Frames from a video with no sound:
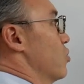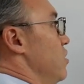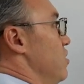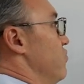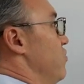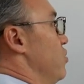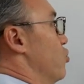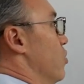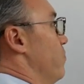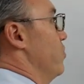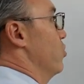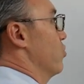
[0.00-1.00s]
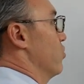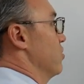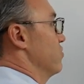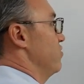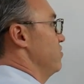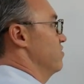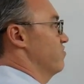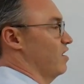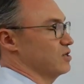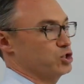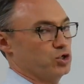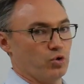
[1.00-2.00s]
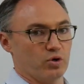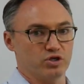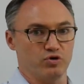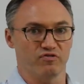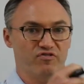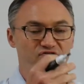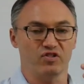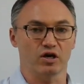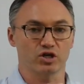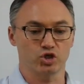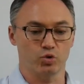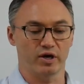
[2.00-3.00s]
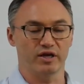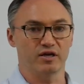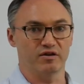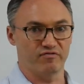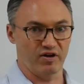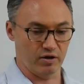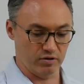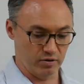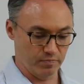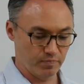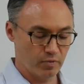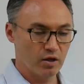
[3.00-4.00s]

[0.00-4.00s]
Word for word: cryptocurrency that's actually going to fluctuate in value.